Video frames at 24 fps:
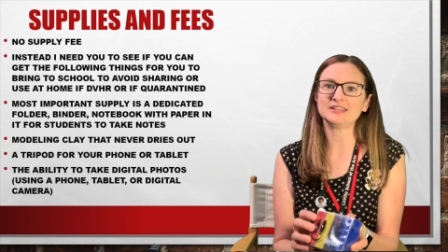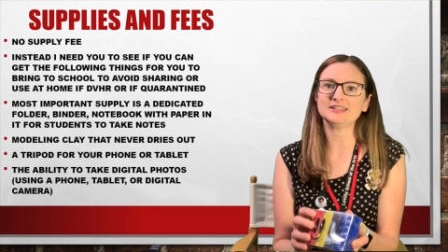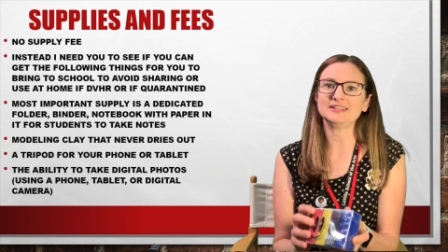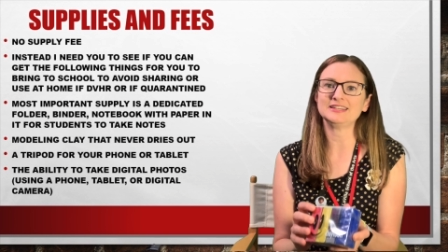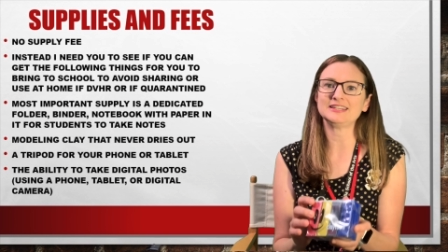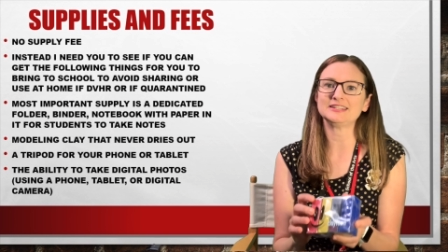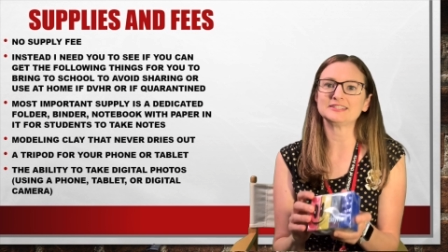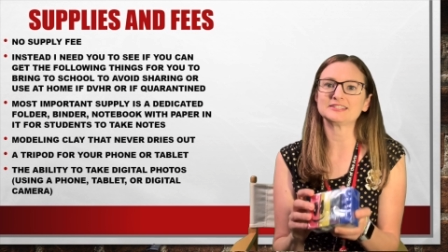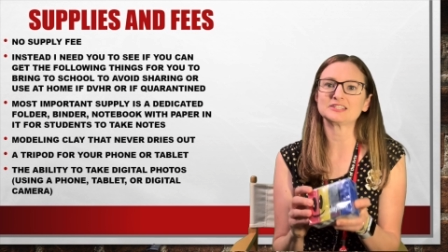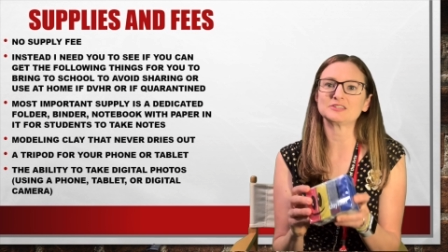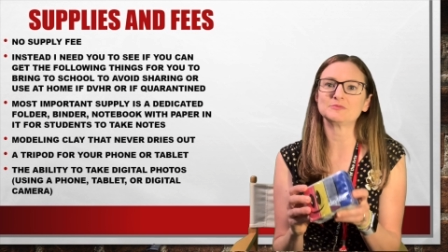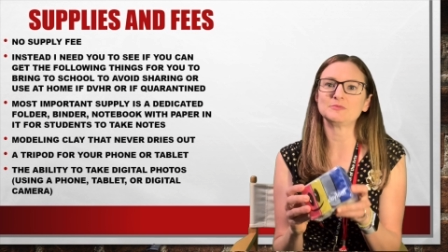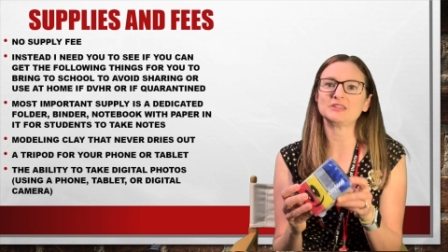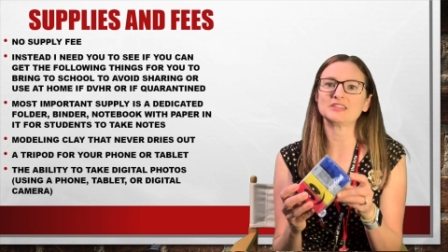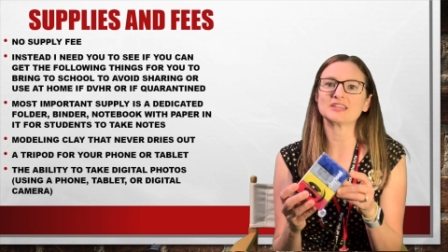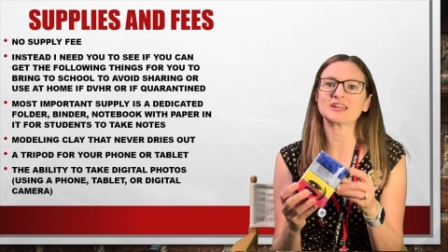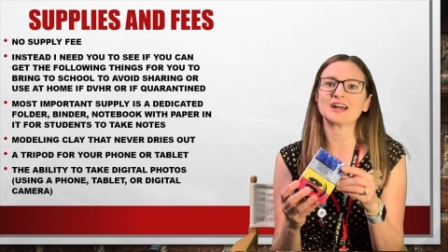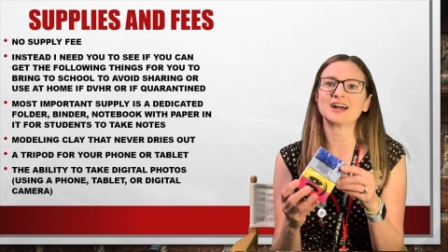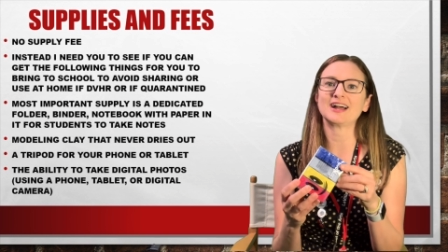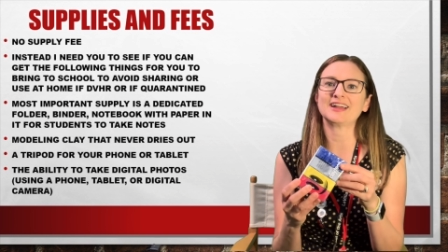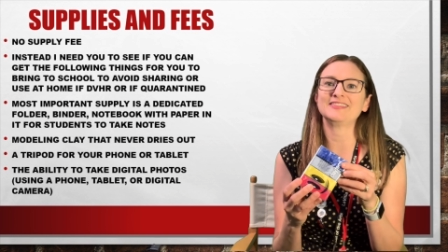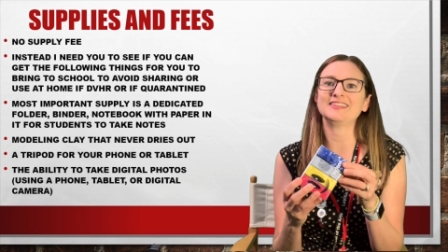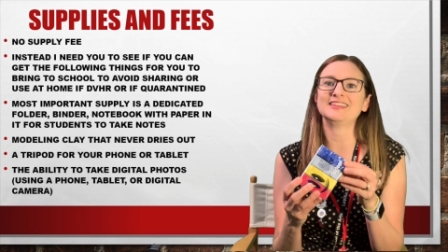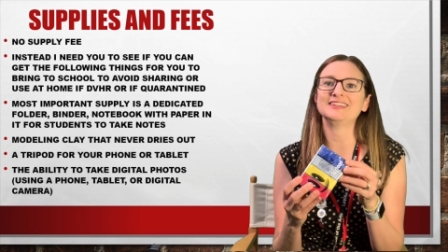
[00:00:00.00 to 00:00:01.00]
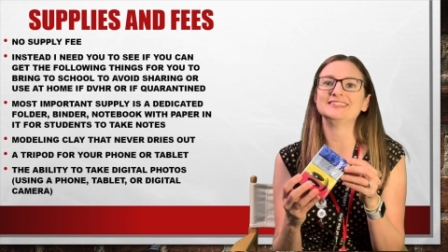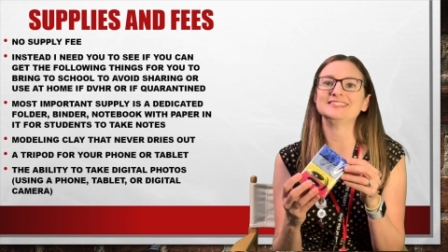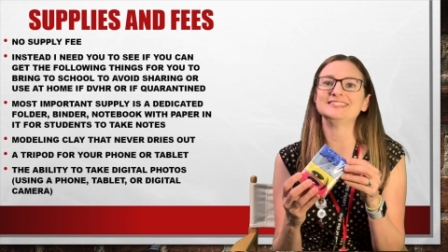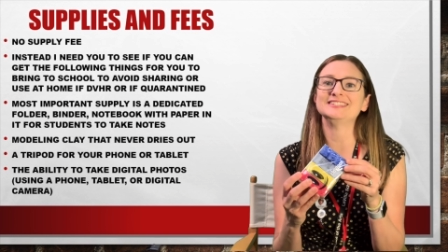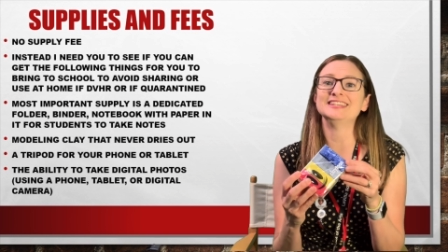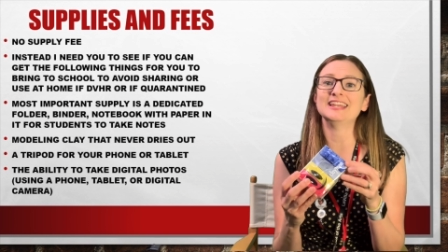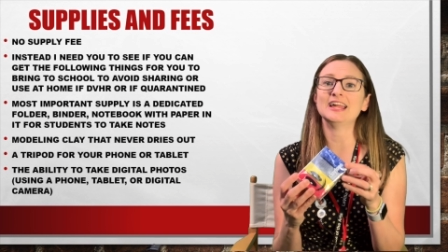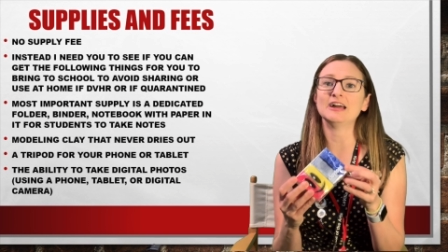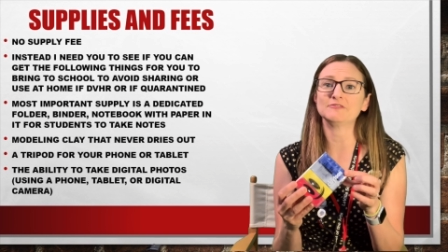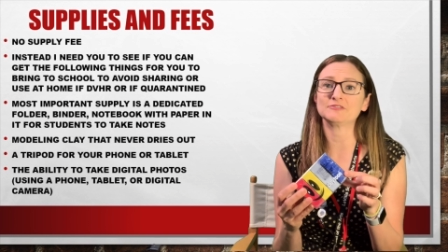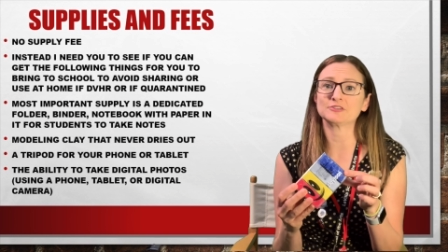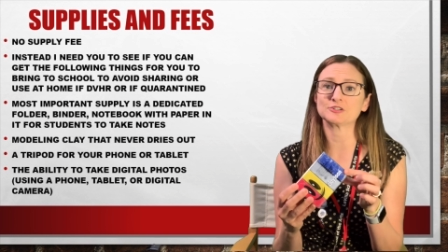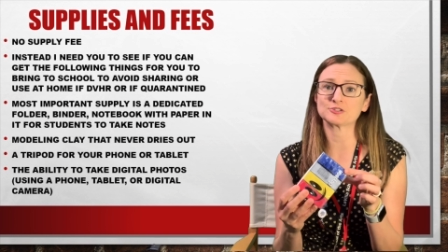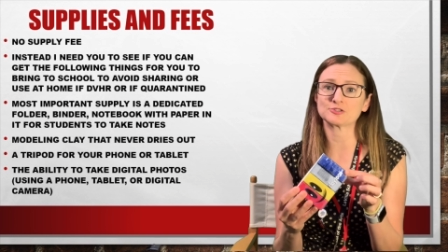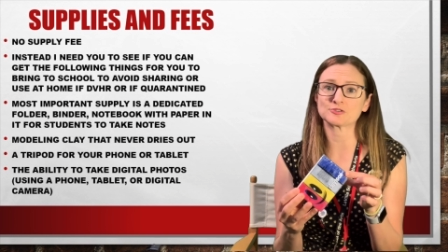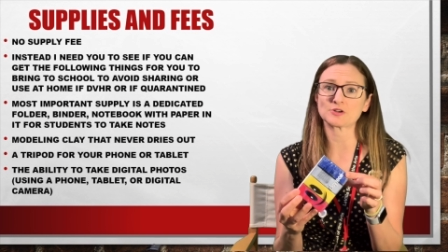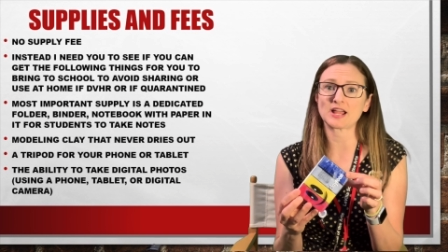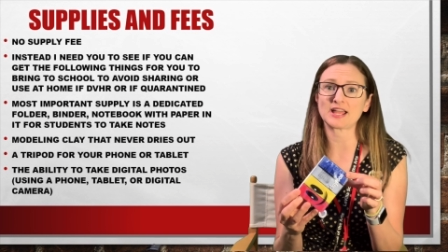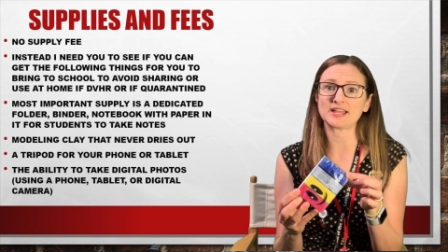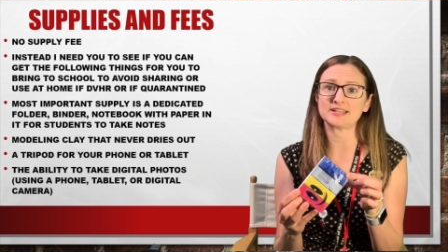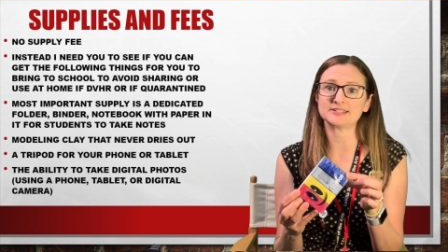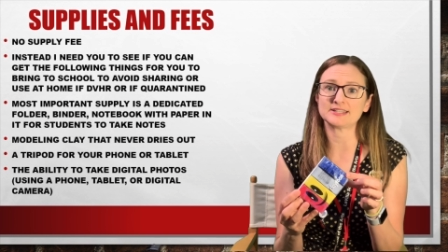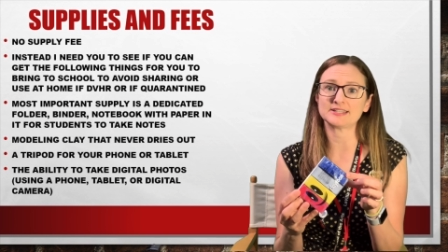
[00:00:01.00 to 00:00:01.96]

needs to be the kind that never dries